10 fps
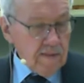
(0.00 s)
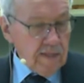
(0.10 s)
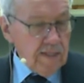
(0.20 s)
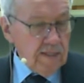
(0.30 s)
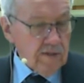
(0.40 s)

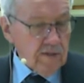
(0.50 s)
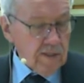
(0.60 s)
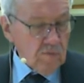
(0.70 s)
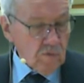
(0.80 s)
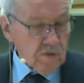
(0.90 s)
He entered
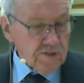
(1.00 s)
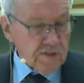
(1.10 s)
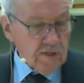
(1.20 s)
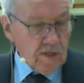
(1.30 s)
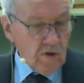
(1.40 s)
in once
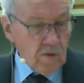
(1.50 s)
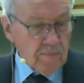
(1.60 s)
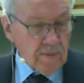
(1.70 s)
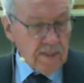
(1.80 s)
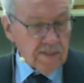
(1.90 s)
into the holy
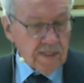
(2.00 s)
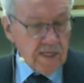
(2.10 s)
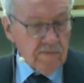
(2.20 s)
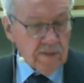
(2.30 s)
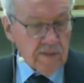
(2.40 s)
place,
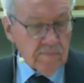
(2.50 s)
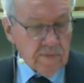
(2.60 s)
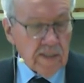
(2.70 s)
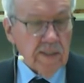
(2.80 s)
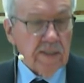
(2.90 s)
having
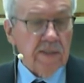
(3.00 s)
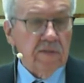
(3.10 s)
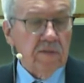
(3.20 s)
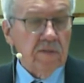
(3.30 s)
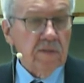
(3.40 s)
obtained
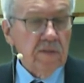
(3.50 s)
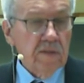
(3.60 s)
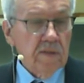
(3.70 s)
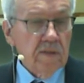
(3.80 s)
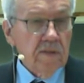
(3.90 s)

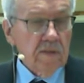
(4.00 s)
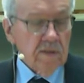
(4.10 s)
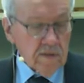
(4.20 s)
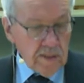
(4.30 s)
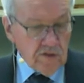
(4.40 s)

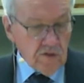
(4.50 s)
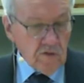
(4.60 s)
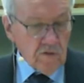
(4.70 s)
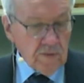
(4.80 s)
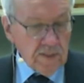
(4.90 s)

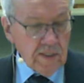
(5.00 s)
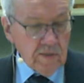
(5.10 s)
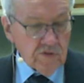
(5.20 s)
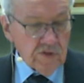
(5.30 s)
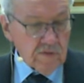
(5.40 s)
eternal
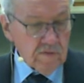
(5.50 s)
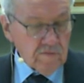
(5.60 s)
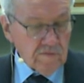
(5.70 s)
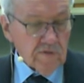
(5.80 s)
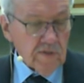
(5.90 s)
redemption
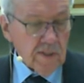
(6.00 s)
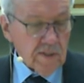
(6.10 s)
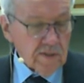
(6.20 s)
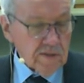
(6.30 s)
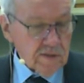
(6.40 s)
for
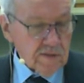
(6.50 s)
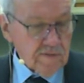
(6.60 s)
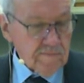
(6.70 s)
us.